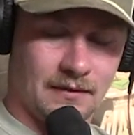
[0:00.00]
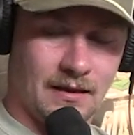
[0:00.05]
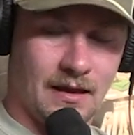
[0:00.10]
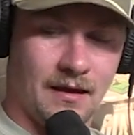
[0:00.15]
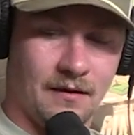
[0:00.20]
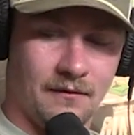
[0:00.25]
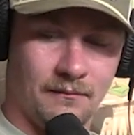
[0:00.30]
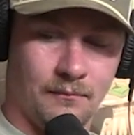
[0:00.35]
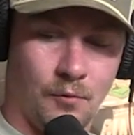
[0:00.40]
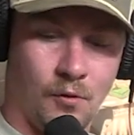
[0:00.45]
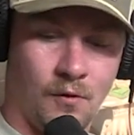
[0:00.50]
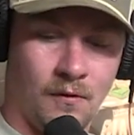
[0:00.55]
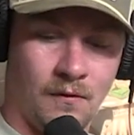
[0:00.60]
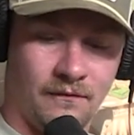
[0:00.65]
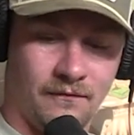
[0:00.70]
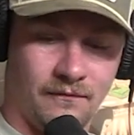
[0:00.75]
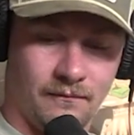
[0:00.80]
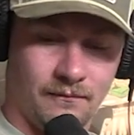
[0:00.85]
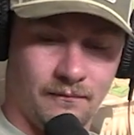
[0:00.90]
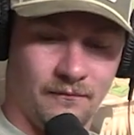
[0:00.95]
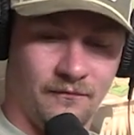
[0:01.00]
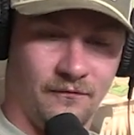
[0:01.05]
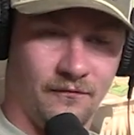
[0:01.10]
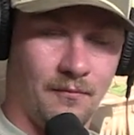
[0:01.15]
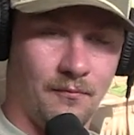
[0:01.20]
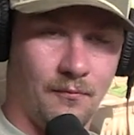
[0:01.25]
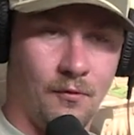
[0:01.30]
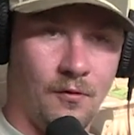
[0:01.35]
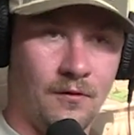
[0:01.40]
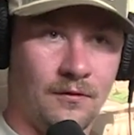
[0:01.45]
Yeah,
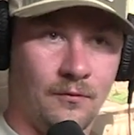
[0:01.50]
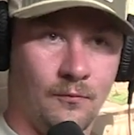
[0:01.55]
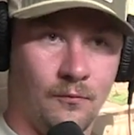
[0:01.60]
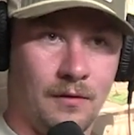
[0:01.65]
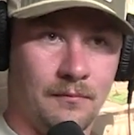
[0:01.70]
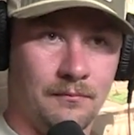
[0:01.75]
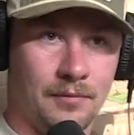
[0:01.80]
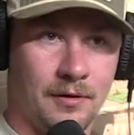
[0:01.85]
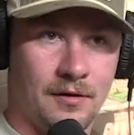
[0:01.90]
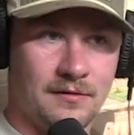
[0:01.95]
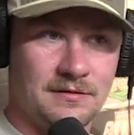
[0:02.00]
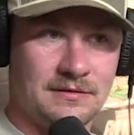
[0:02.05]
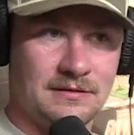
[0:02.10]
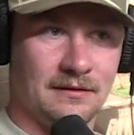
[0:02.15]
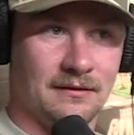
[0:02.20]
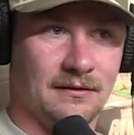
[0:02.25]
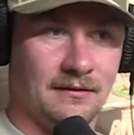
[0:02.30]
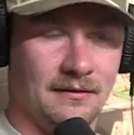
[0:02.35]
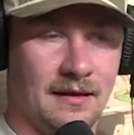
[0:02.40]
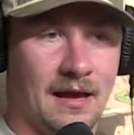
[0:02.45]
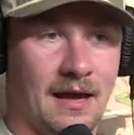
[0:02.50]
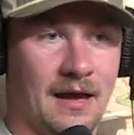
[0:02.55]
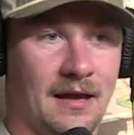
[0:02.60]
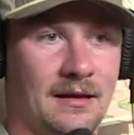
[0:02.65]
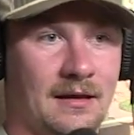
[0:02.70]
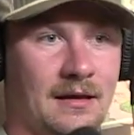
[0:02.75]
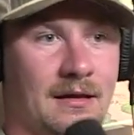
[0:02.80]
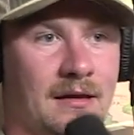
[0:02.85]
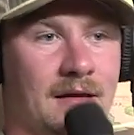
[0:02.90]
from more than one person that